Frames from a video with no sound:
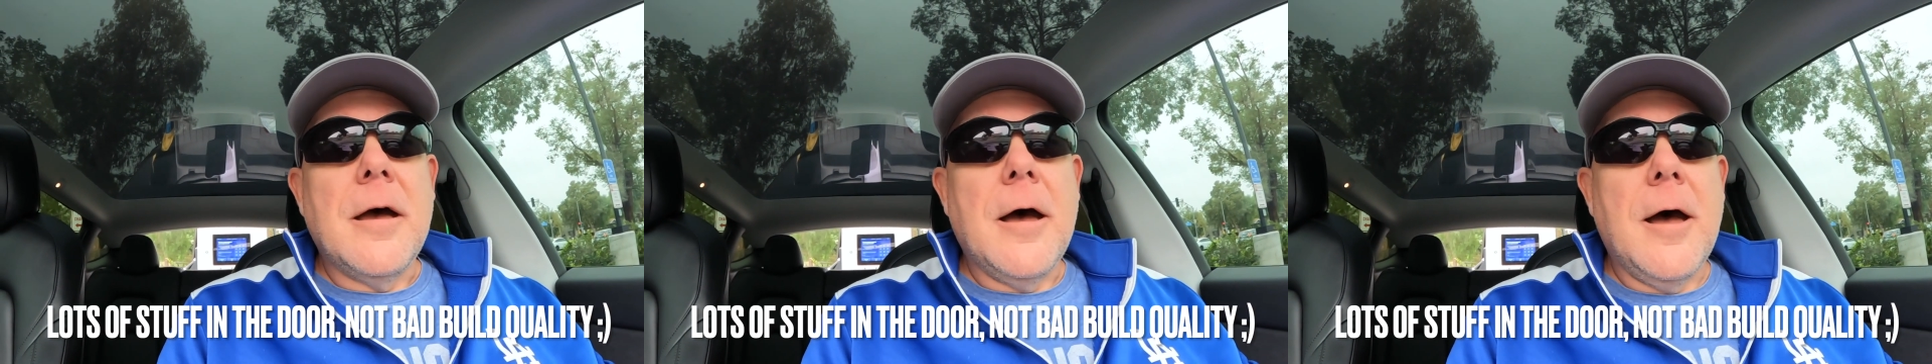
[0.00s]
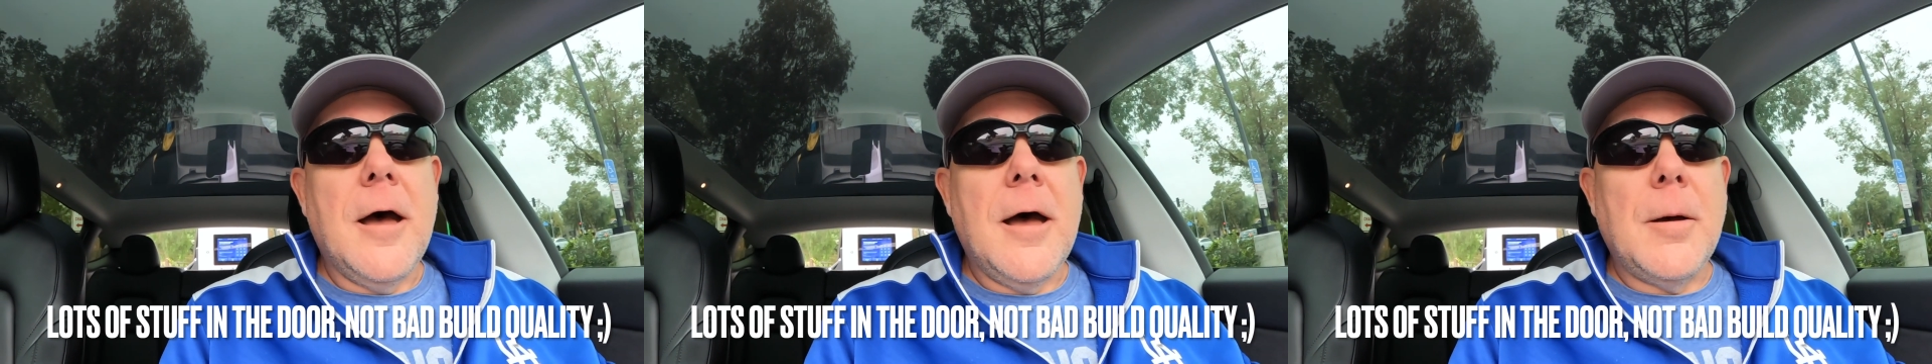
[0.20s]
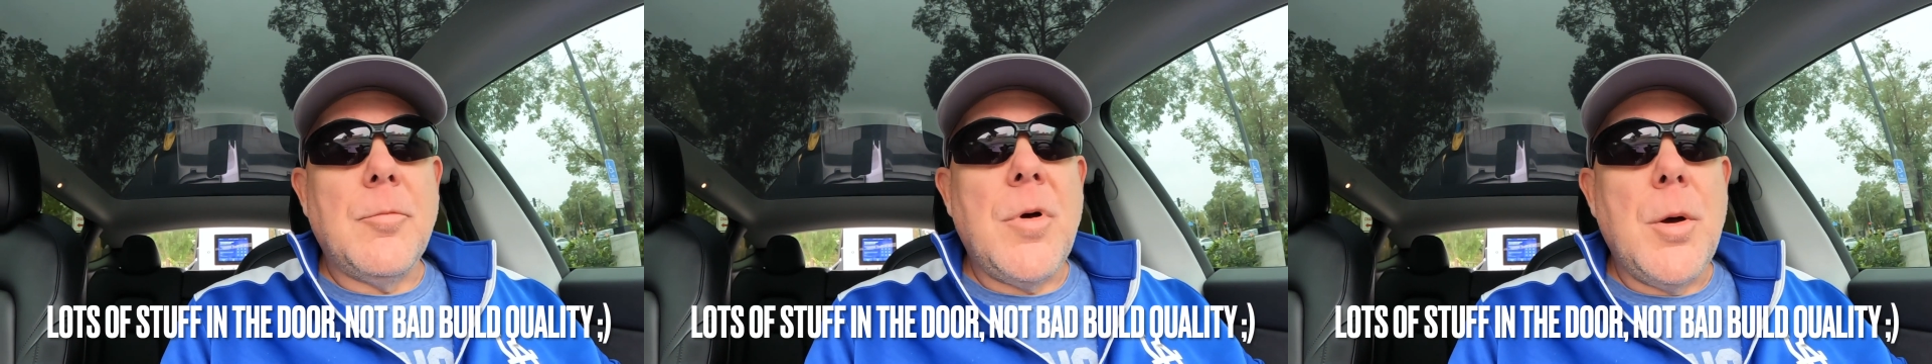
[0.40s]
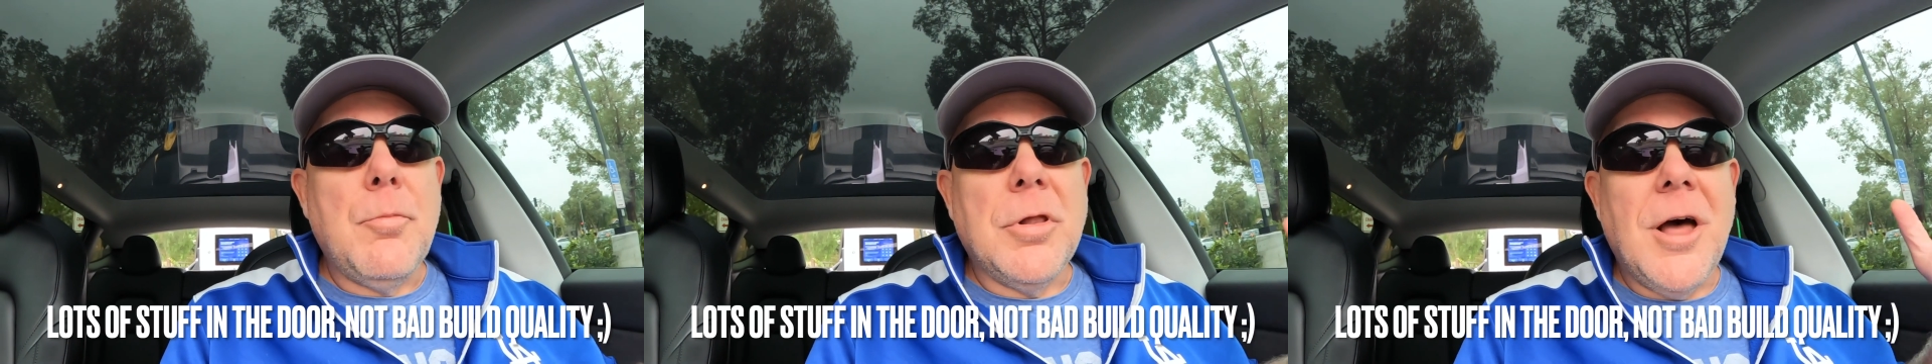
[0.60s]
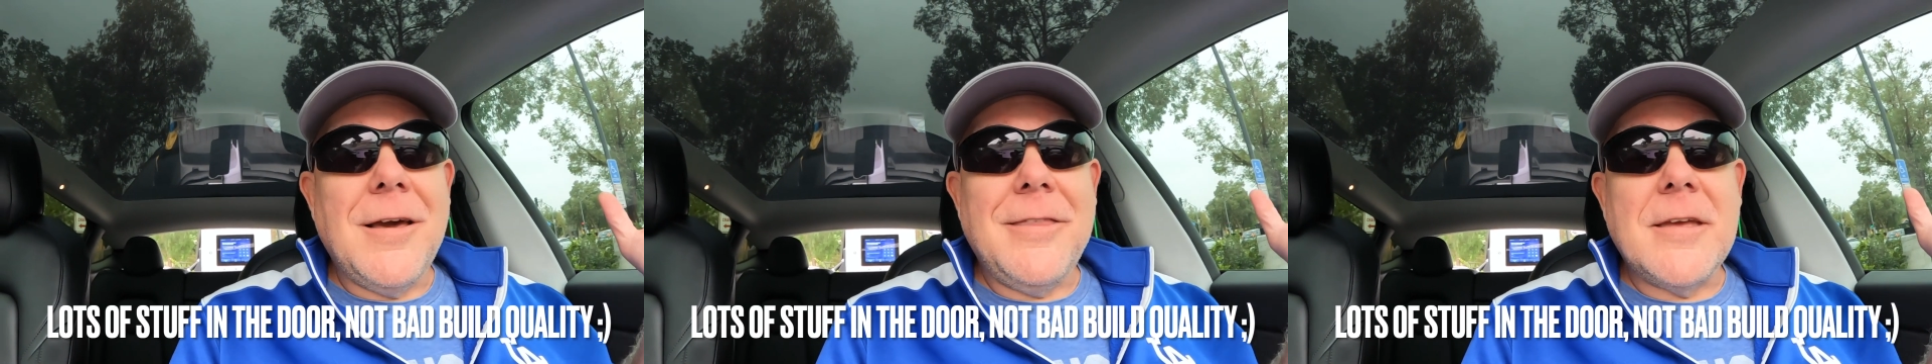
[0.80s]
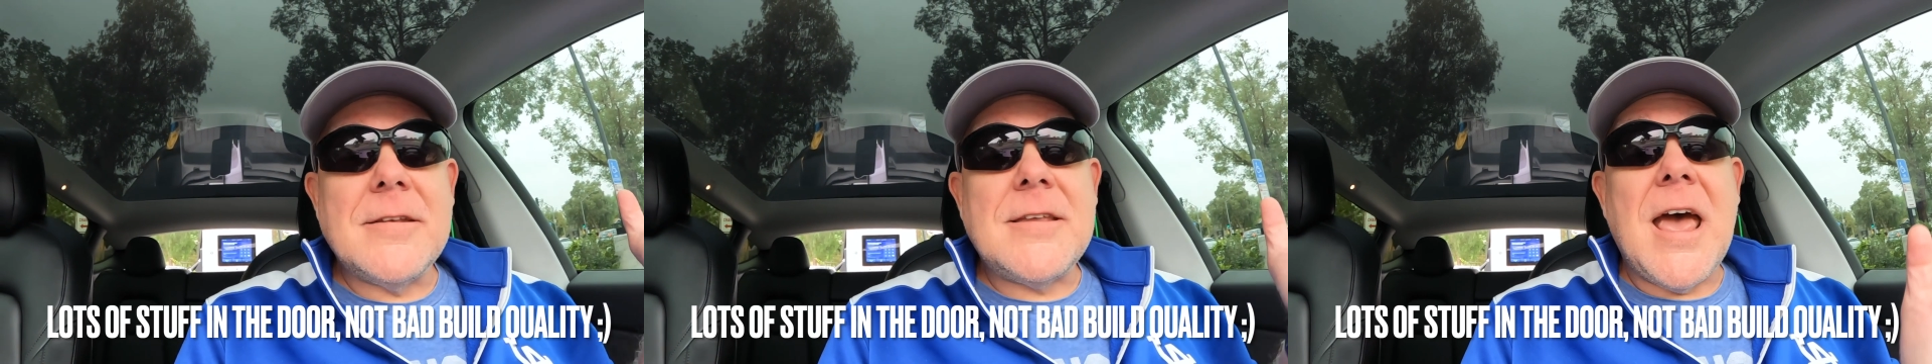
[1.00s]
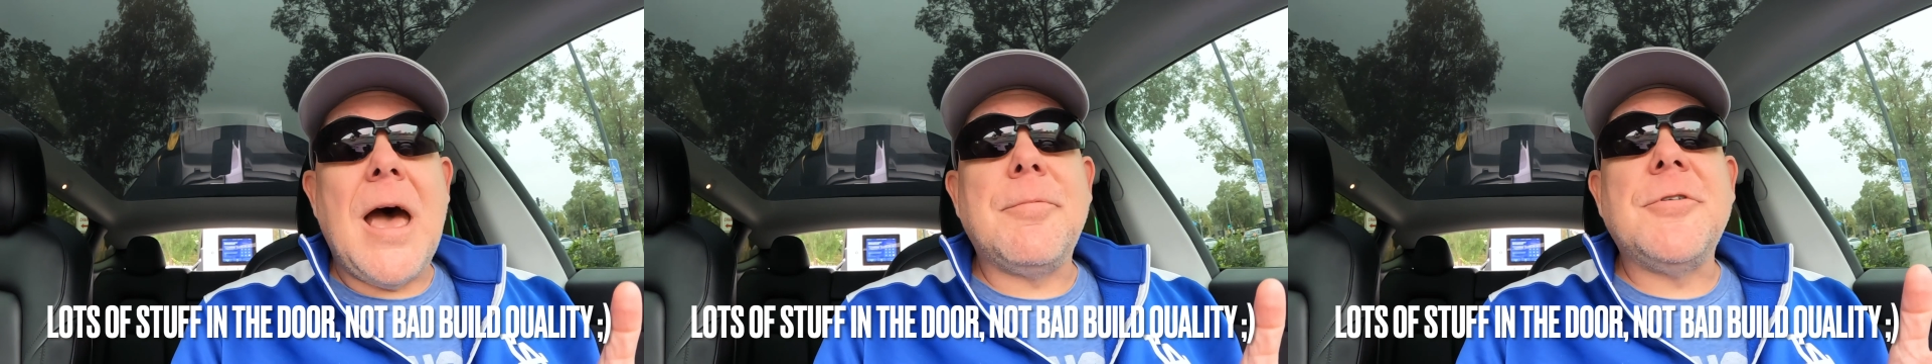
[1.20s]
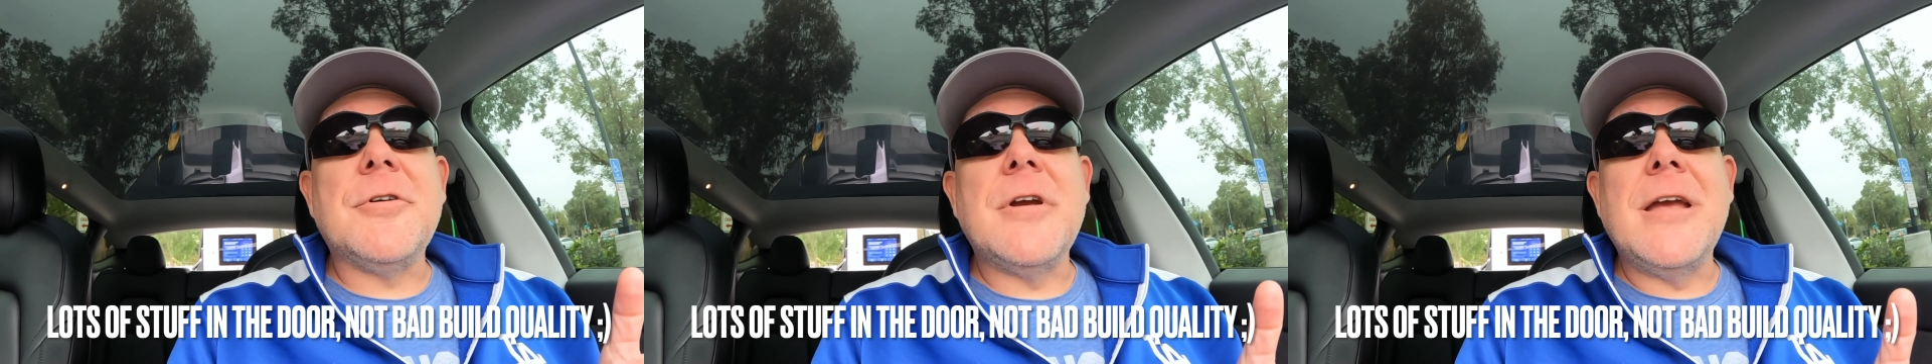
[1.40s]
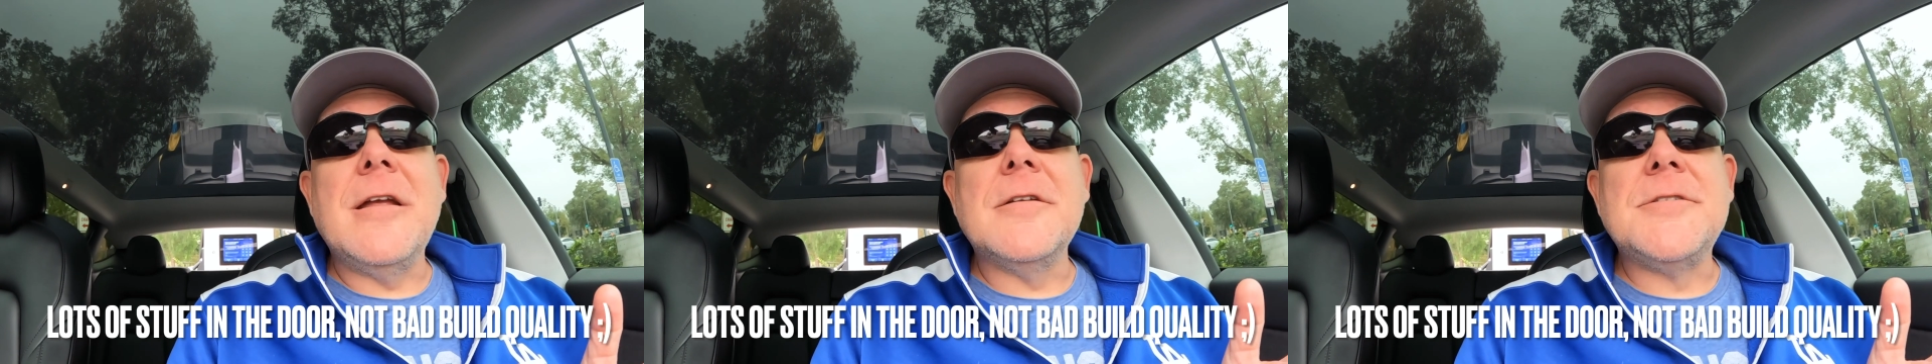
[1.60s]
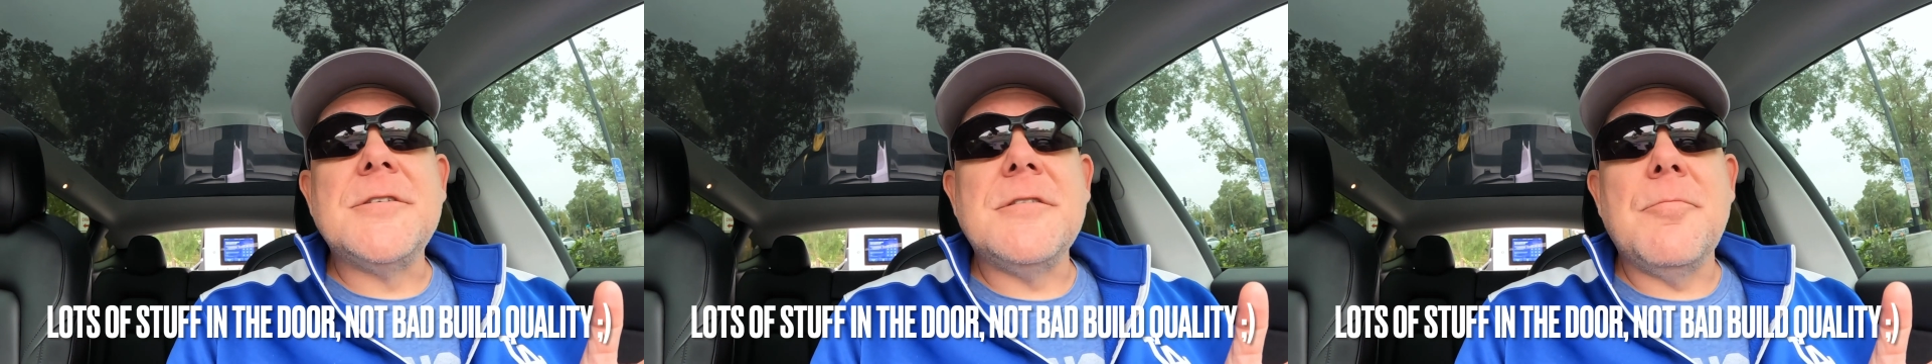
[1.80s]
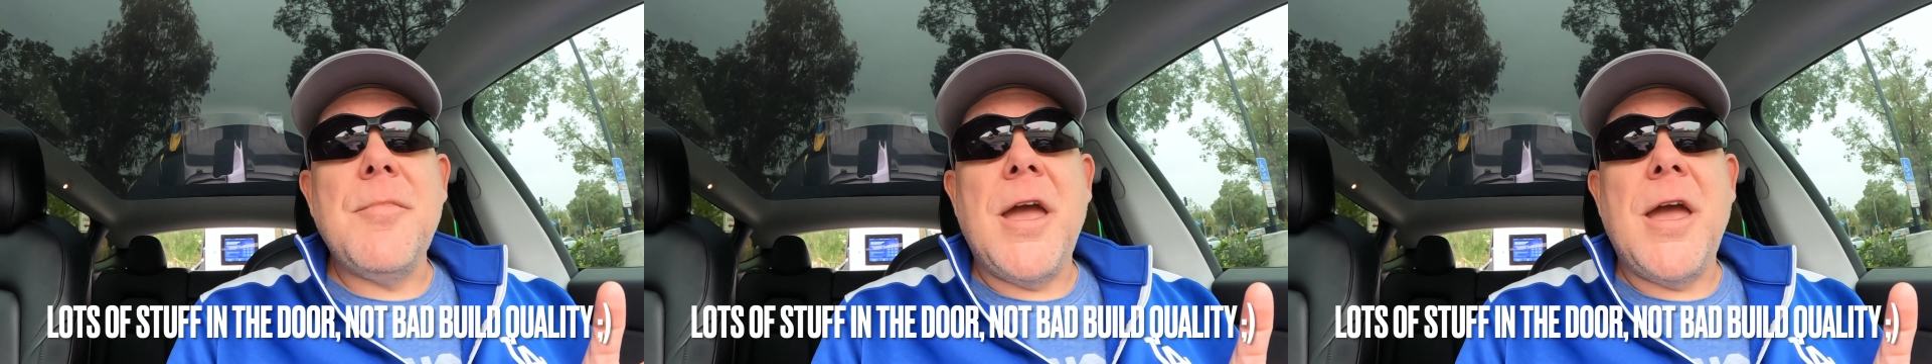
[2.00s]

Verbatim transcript: um, plug the adapter into the